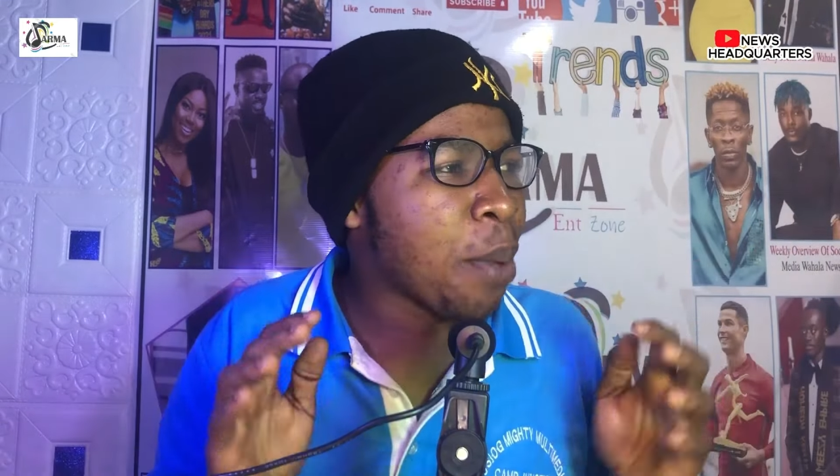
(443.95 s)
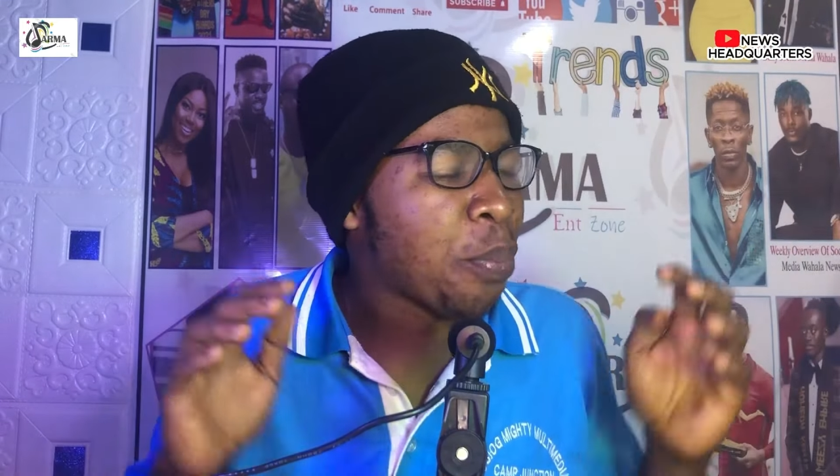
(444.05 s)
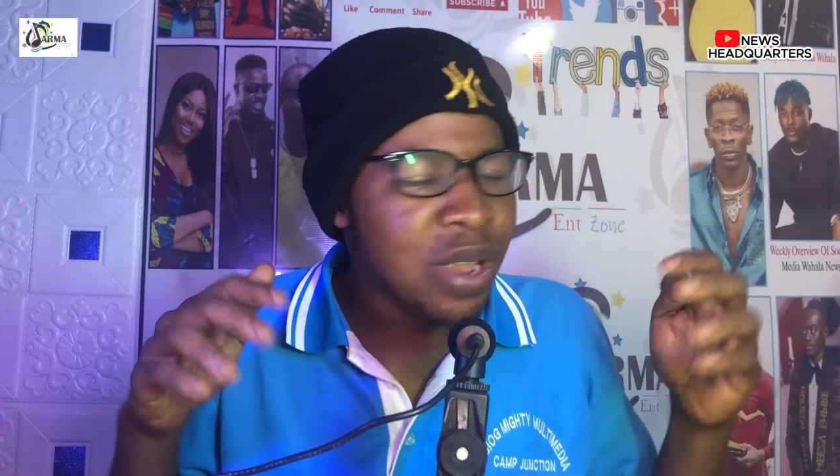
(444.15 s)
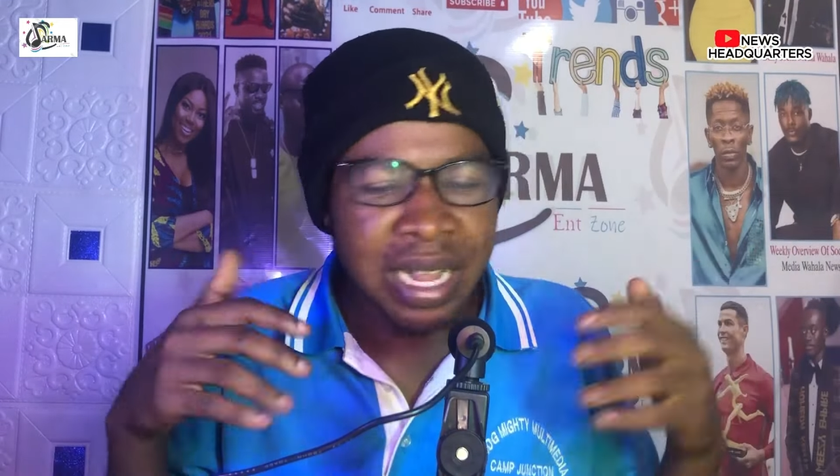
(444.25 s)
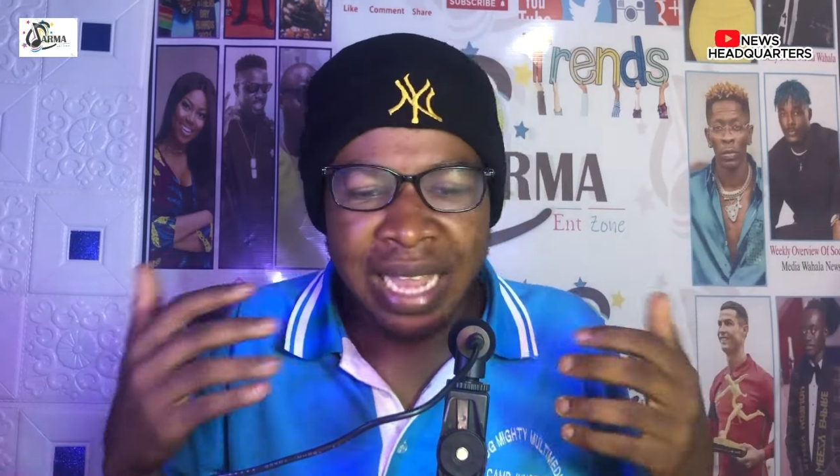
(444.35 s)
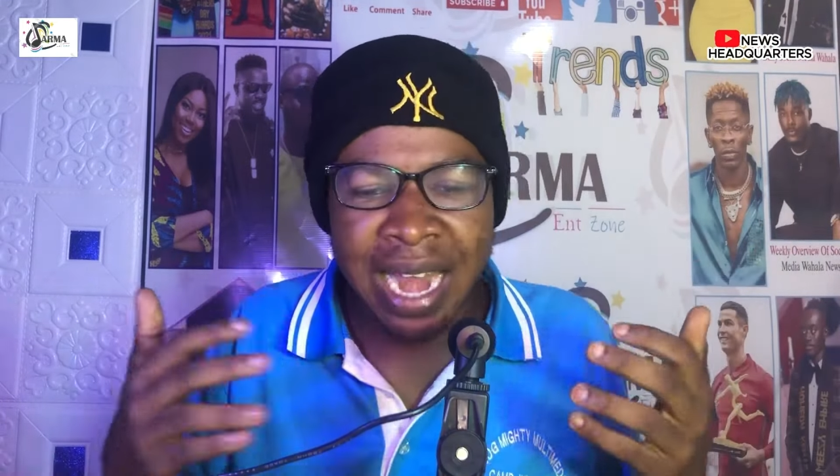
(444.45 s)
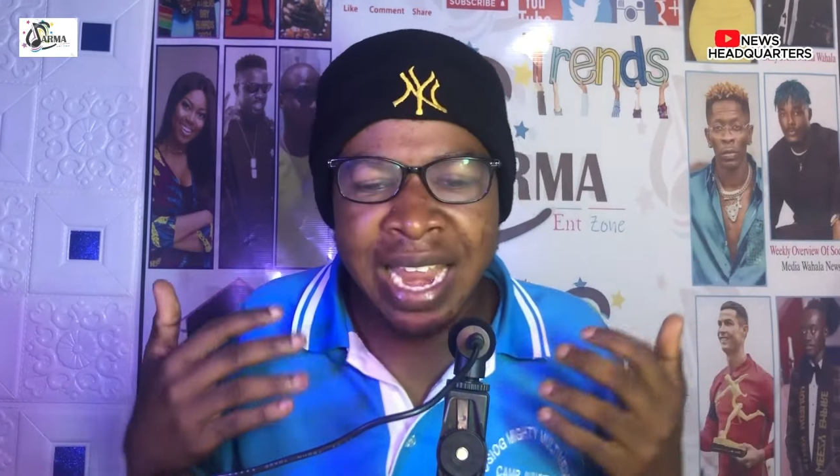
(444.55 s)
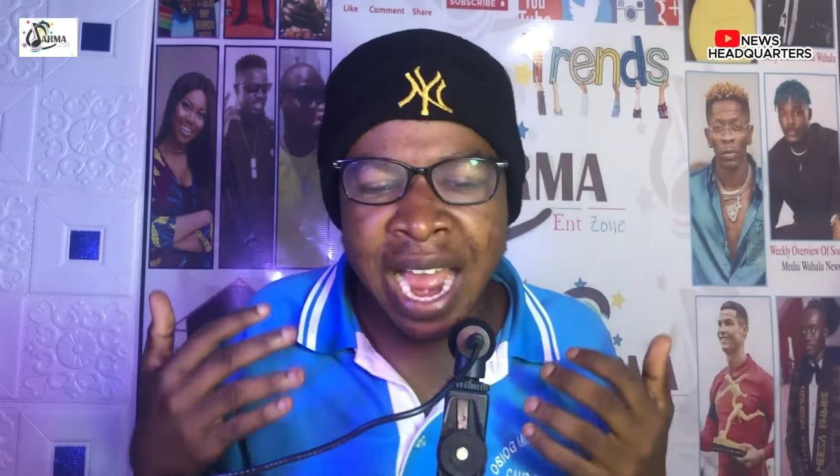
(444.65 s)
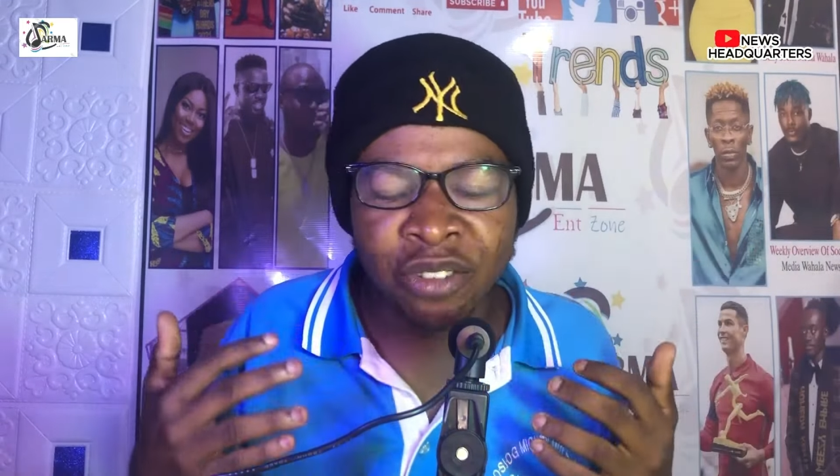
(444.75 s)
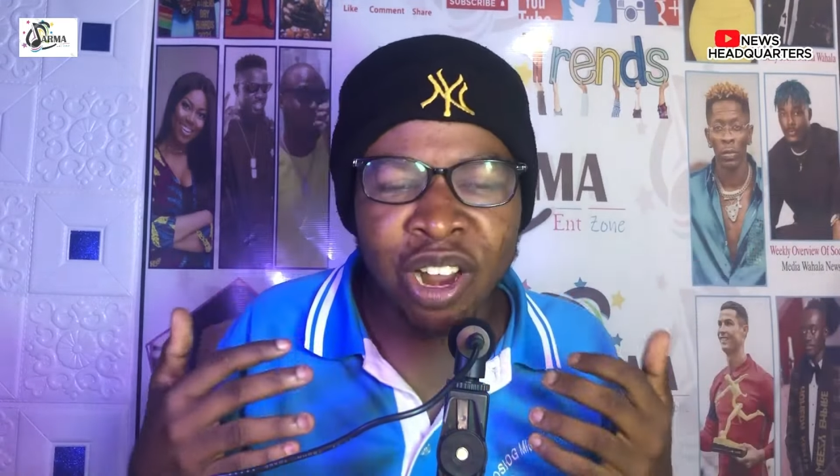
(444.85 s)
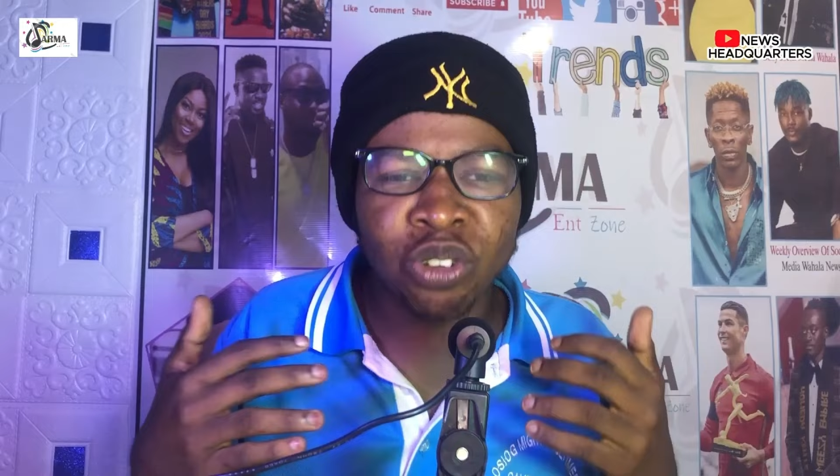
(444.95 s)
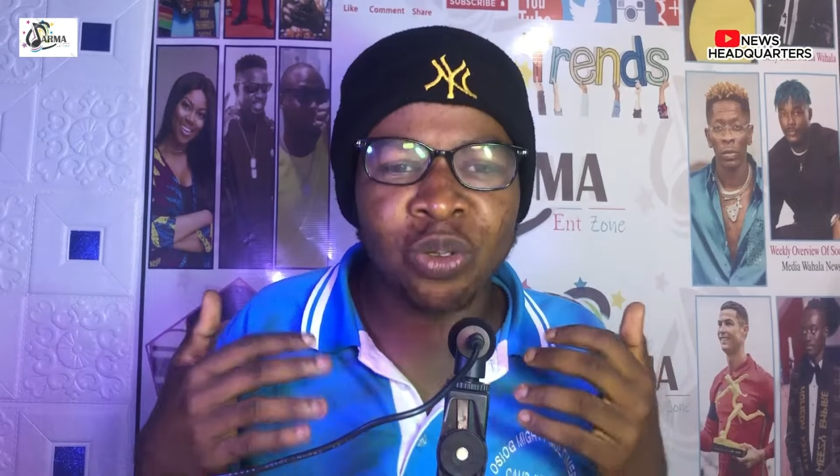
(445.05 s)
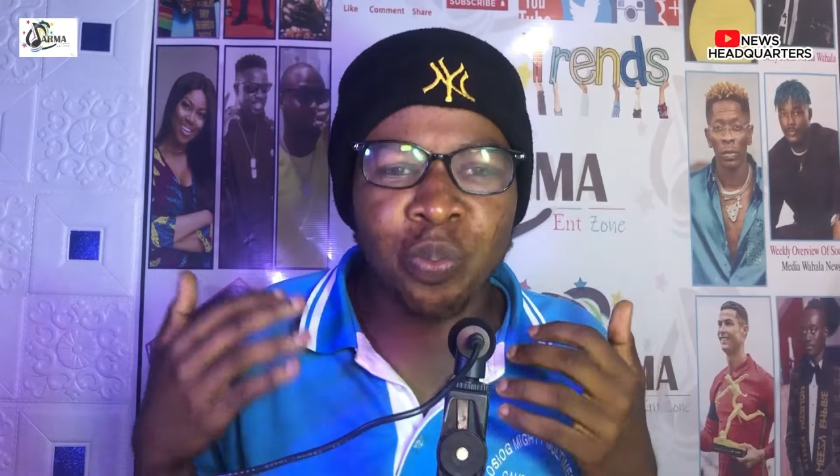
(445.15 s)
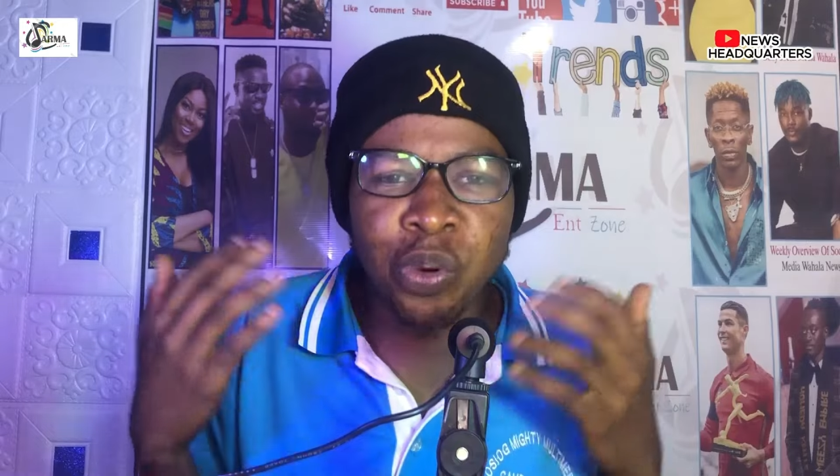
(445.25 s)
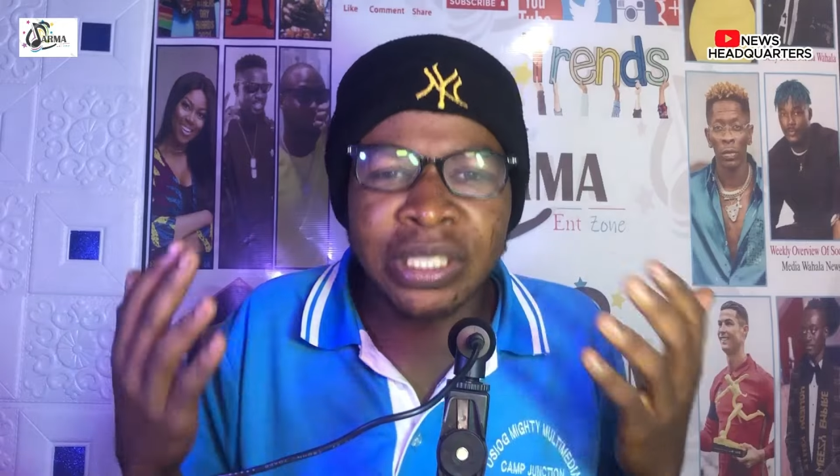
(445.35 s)
project that they are trying to
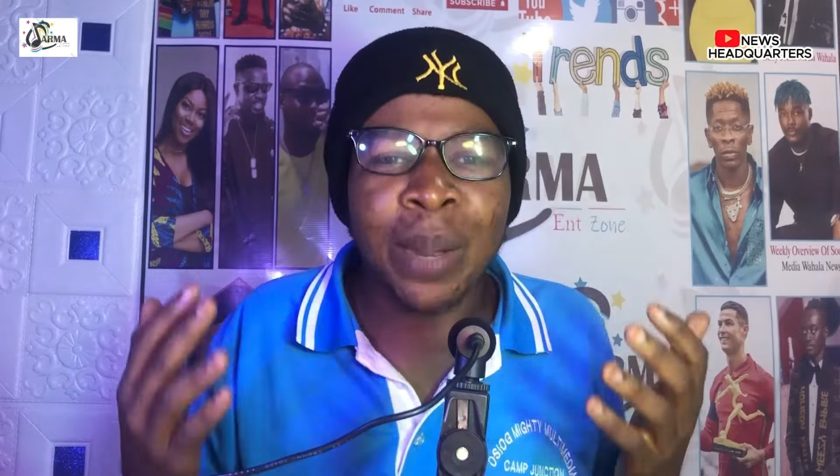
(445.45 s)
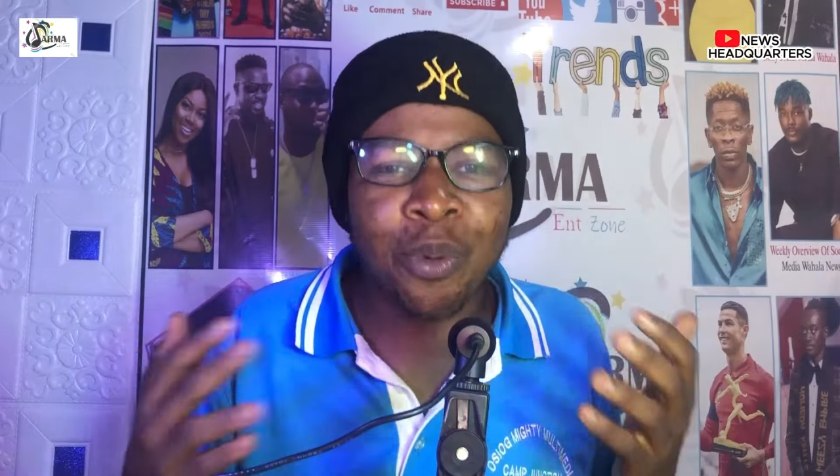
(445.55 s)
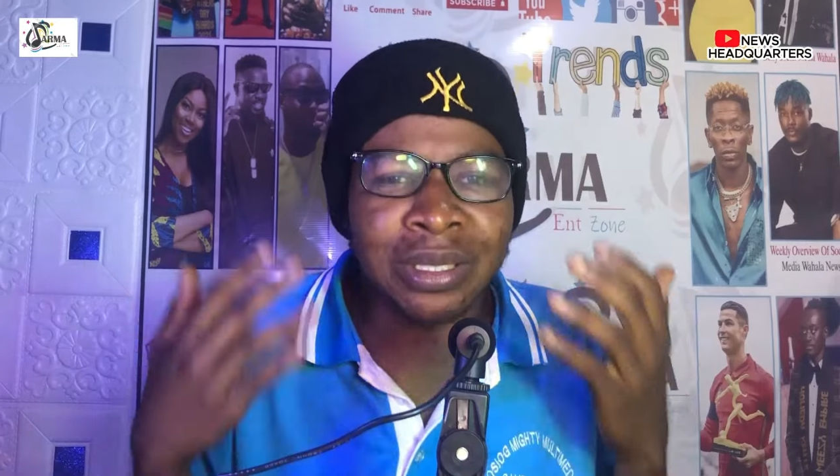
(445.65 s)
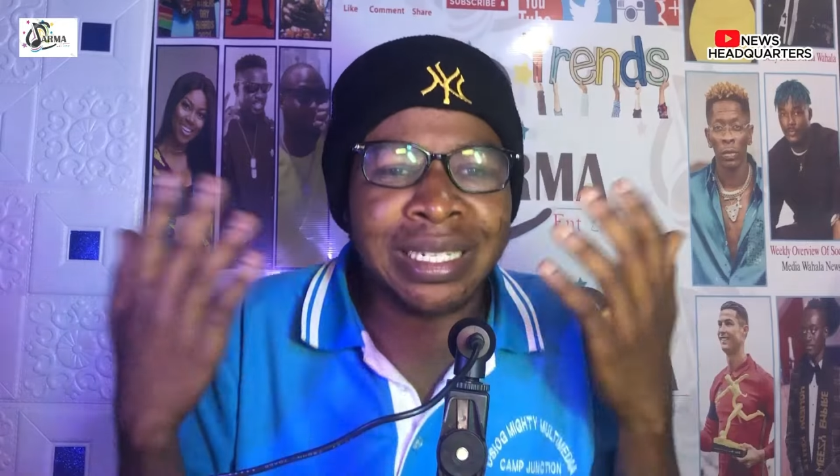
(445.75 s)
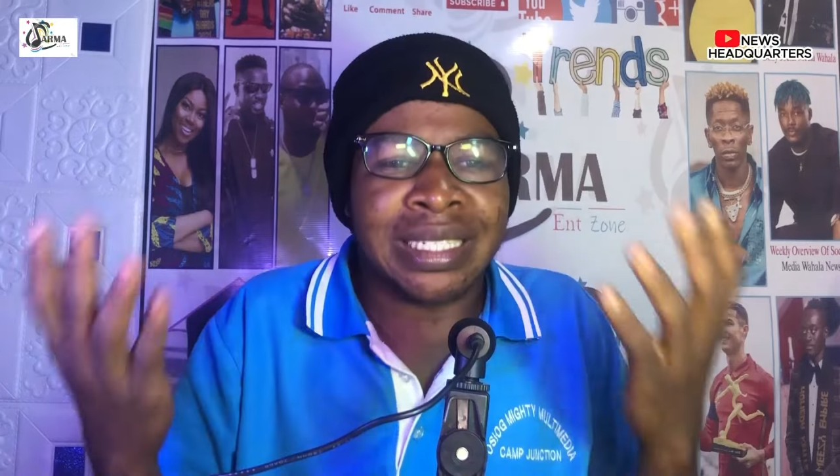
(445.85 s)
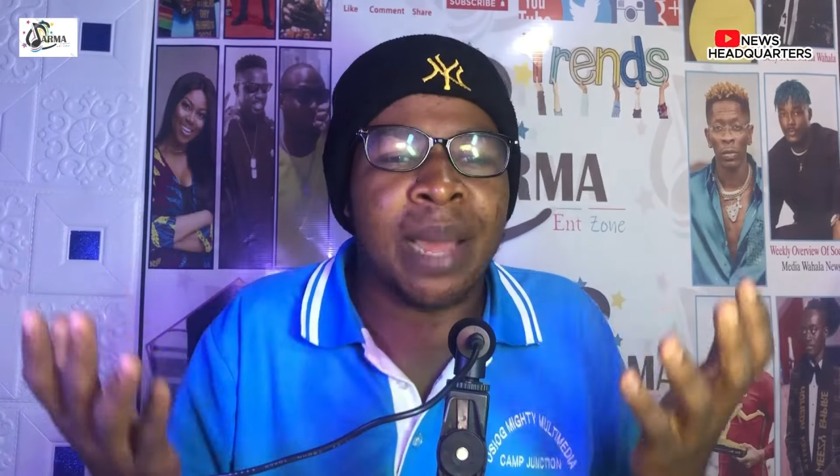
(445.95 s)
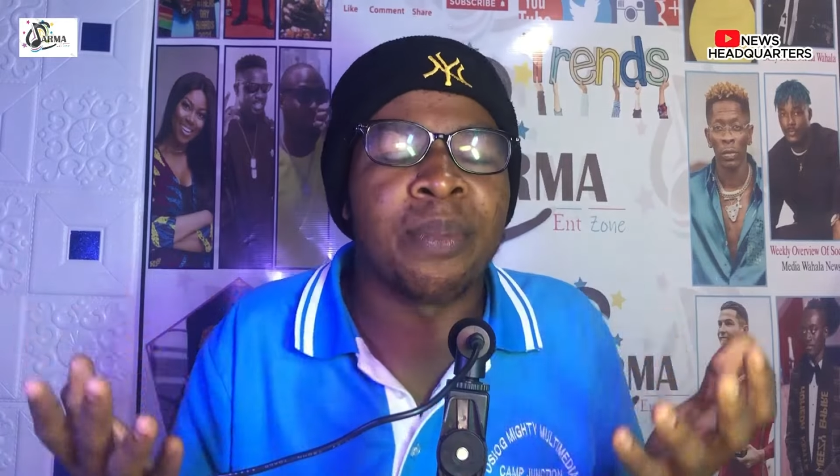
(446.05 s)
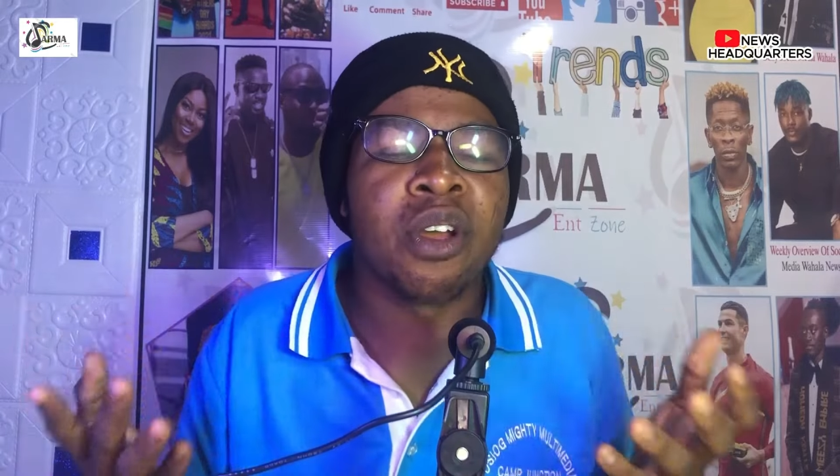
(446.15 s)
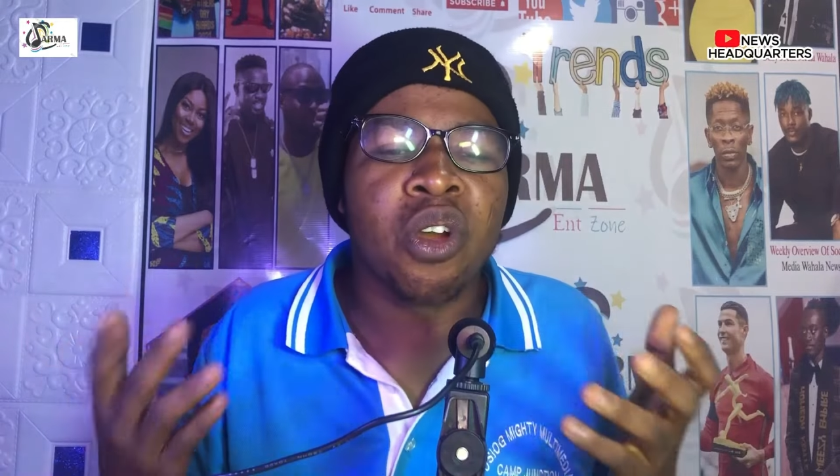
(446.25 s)
put up or set up.